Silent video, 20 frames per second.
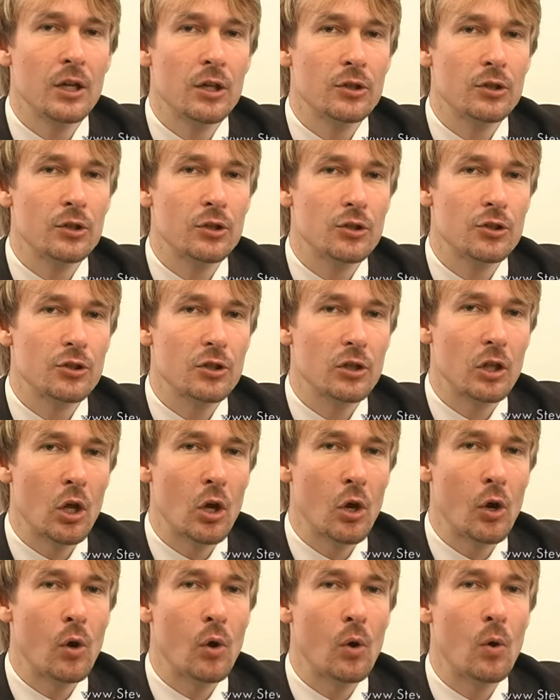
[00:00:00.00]
to
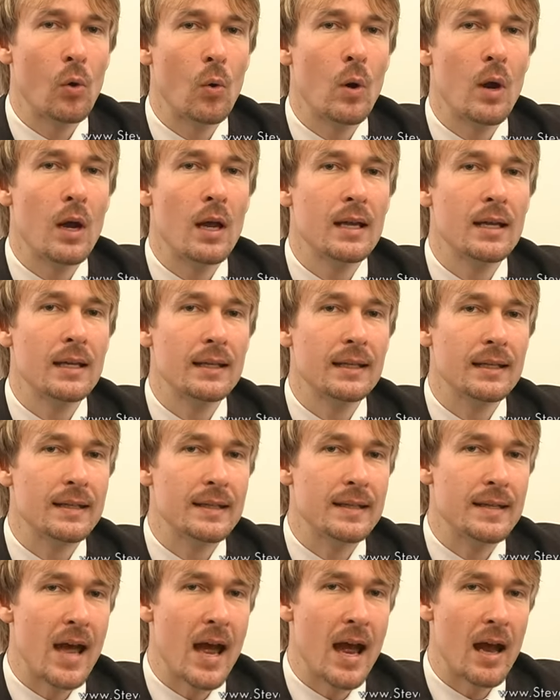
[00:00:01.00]
slow
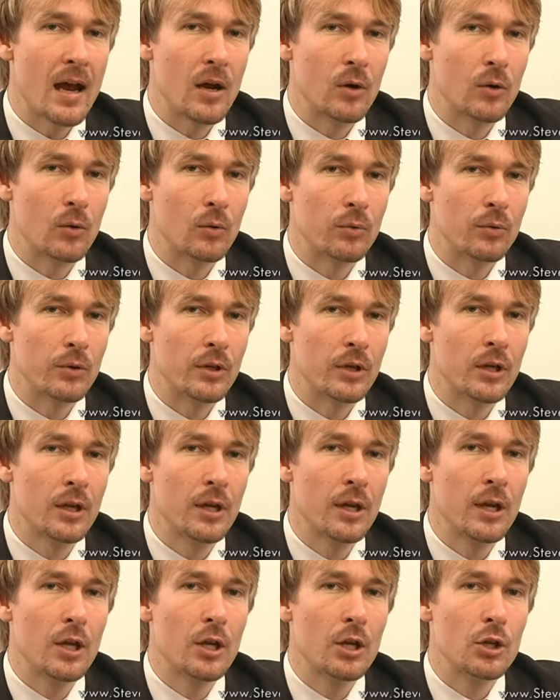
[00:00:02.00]
down
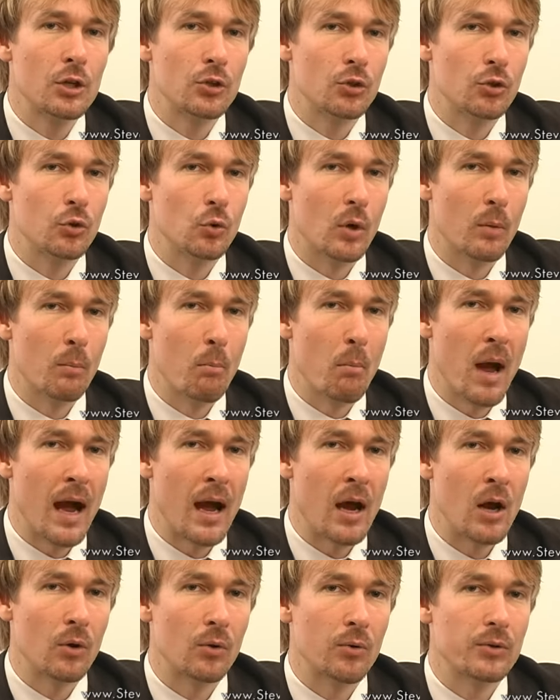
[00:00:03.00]
to
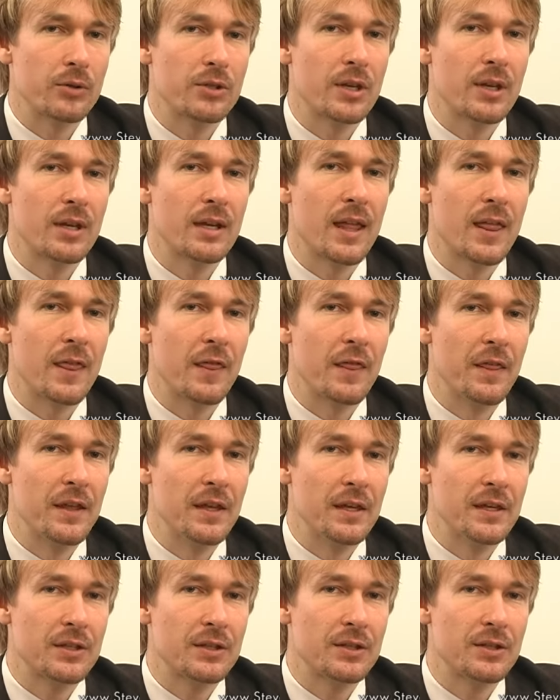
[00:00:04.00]
about
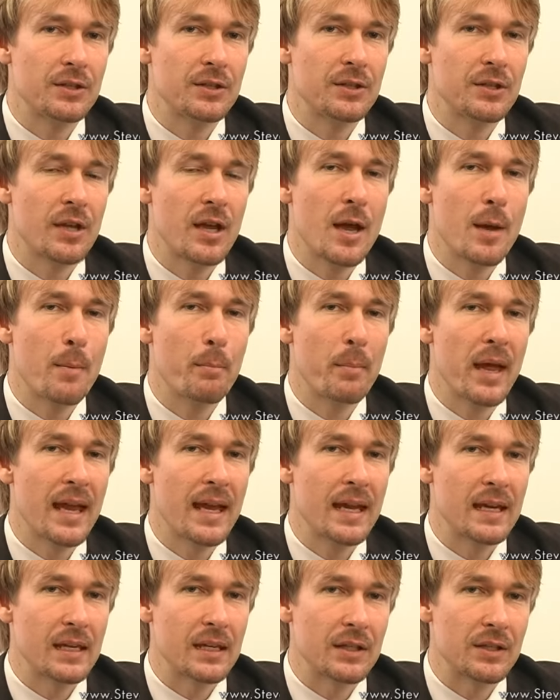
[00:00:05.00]
this
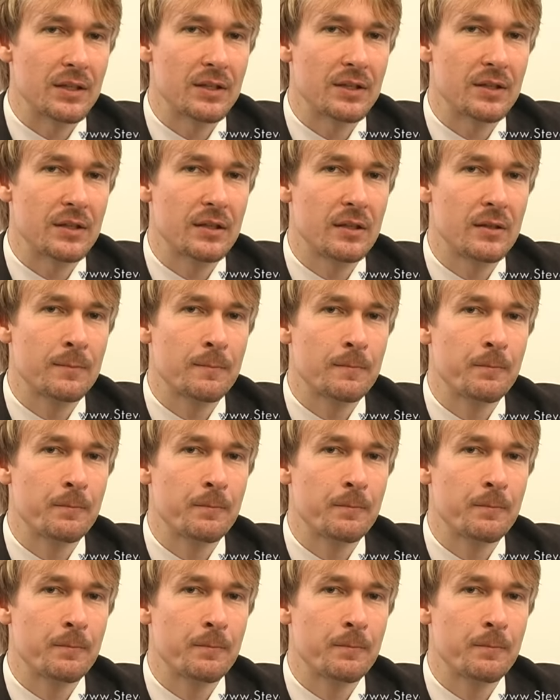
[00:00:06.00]
pace.